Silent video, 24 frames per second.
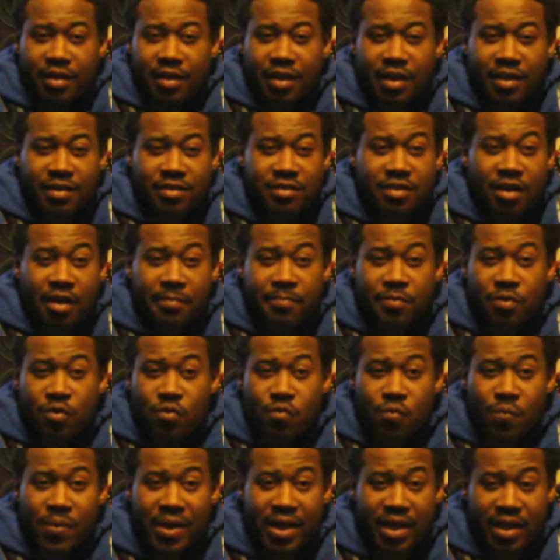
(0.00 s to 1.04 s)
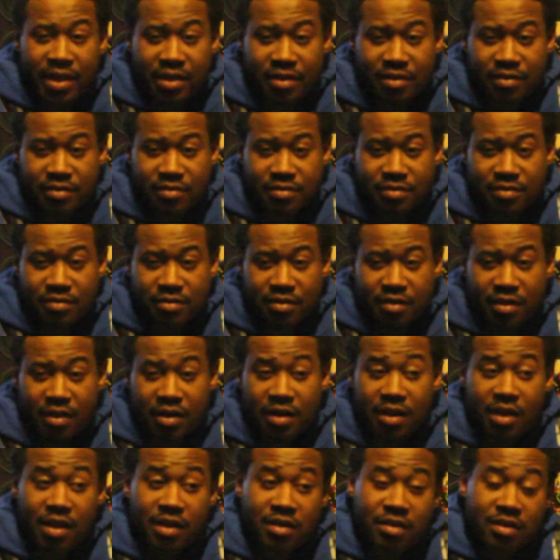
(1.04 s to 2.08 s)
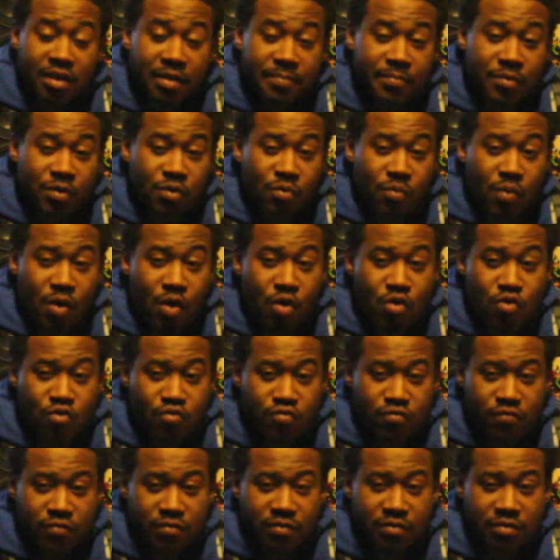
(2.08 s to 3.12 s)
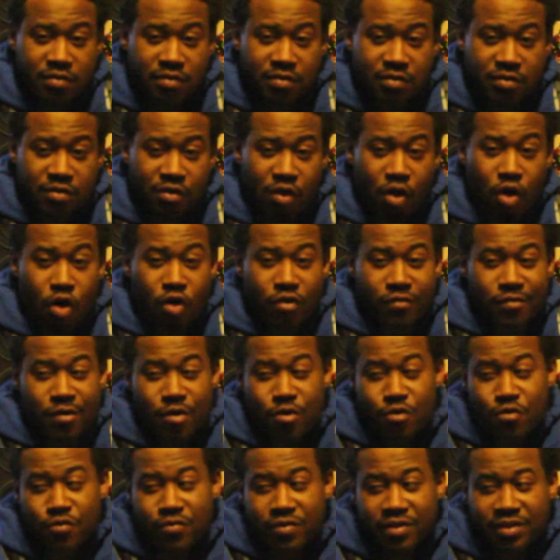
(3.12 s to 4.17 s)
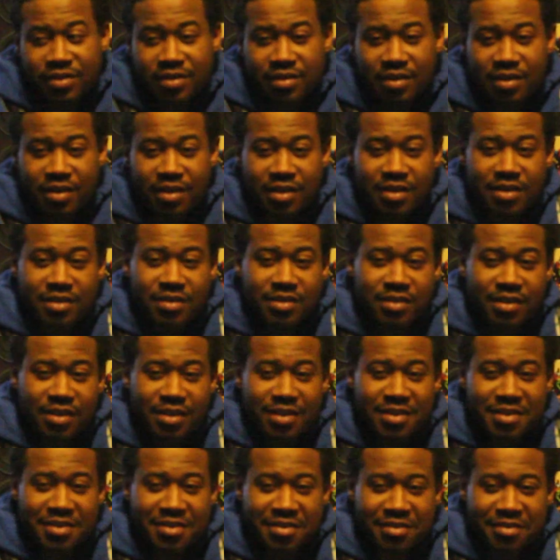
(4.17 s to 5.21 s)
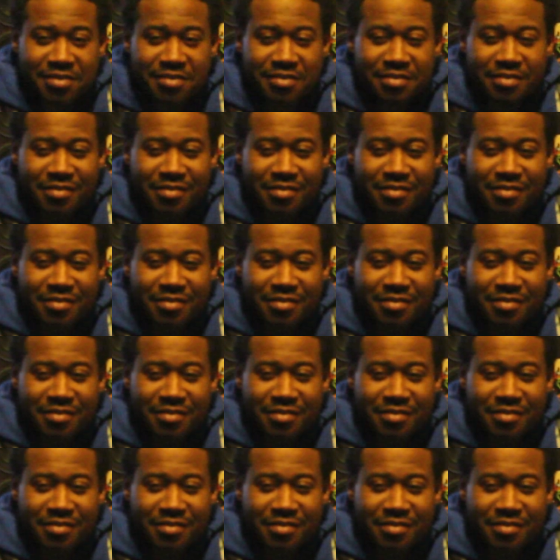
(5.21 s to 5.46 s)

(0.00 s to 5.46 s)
NWAs and the NWOs, the Hulk Hogan's and the Easy E's.